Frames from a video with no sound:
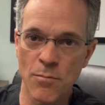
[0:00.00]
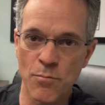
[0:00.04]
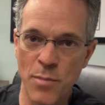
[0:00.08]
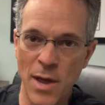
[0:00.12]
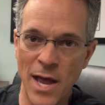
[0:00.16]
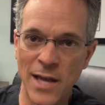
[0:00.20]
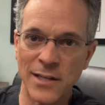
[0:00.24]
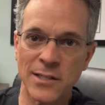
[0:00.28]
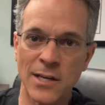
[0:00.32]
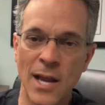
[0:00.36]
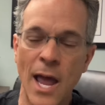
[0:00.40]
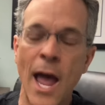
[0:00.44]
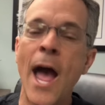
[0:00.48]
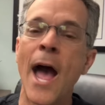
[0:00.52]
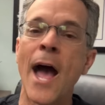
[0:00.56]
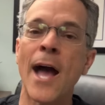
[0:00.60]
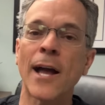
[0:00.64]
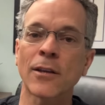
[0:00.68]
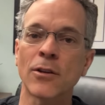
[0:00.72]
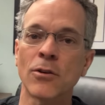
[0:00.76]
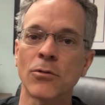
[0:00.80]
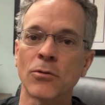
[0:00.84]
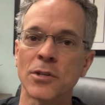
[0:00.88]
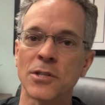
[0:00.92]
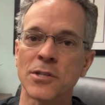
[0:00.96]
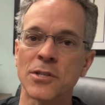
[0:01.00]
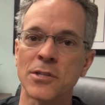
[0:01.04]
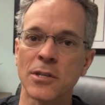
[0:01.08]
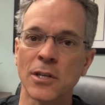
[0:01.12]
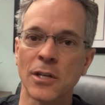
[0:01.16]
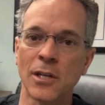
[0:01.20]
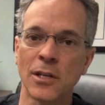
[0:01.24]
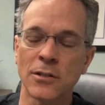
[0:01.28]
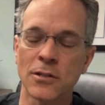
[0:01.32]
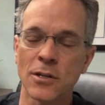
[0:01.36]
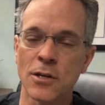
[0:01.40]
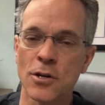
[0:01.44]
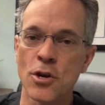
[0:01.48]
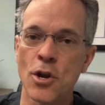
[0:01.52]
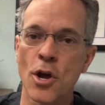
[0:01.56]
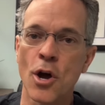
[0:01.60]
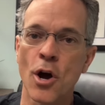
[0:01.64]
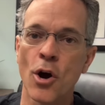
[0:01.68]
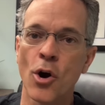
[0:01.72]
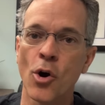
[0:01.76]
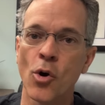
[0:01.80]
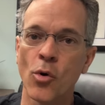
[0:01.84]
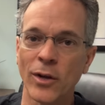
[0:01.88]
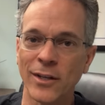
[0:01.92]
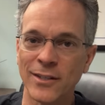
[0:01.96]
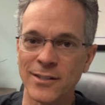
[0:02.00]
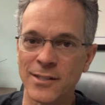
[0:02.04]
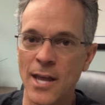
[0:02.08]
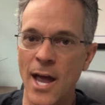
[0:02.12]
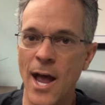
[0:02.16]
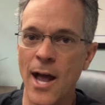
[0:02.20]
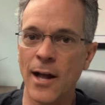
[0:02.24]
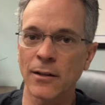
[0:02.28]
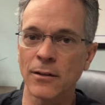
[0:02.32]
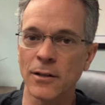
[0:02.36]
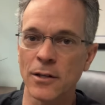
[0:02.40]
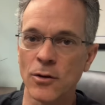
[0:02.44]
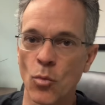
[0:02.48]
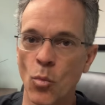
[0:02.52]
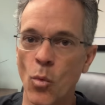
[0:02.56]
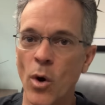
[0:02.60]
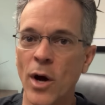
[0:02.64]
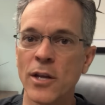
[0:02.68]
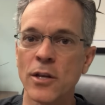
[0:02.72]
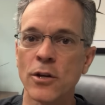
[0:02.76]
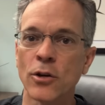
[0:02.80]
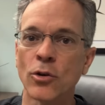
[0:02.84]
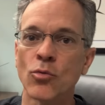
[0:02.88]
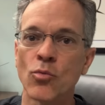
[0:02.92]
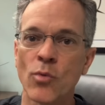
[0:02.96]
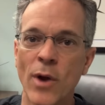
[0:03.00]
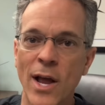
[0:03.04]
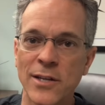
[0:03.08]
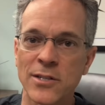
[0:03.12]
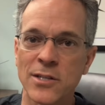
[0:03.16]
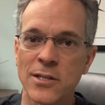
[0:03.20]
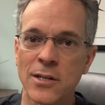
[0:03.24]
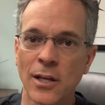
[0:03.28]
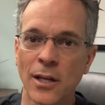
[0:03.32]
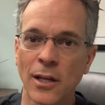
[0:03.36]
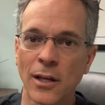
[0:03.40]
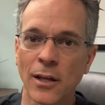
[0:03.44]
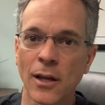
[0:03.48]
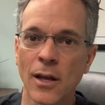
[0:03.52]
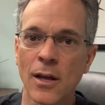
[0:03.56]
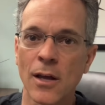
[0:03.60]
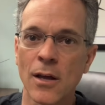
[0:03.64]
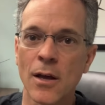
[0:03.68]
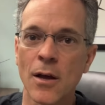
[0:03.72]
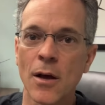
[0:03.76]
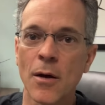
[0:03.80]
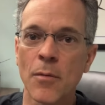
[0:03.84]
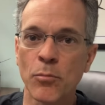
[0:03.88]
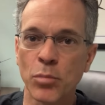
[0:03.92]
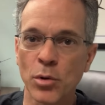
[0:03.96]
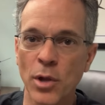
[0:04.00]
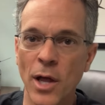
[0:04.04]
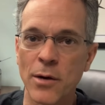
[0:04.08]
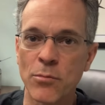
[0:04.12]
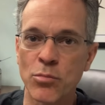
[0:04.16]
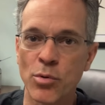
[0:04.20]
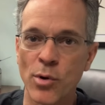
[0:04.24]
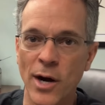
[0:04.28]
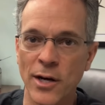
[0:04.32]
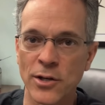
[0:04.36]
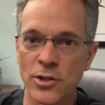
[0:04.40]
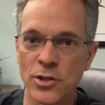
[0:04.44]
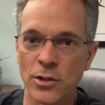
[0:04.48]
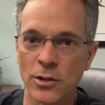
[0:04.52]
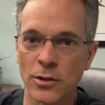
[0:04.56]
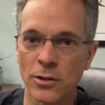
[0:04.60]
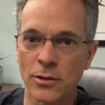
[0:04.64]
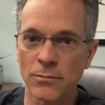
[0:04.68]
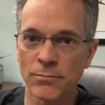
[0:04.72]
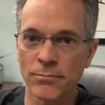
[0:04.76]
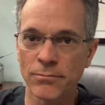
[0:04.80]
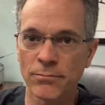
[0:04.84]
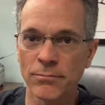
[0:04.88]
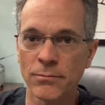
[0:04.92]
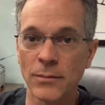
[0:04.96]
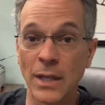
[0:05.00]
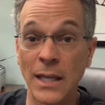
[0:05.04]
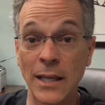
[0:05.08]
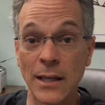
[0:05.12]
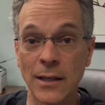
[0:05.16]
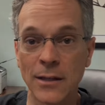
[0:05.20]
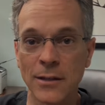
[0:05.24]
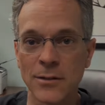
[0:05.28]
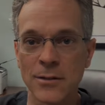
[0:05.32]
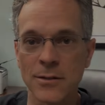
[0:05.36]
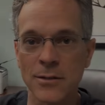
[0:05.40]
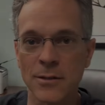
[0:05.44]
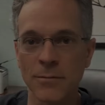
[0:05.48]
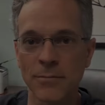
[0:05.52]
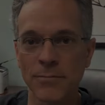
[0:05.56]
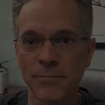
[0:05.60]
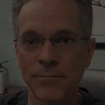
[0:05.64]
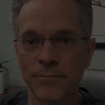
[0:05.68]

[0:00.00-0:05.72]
best accuracy to know exactly what your resting blood pressure is.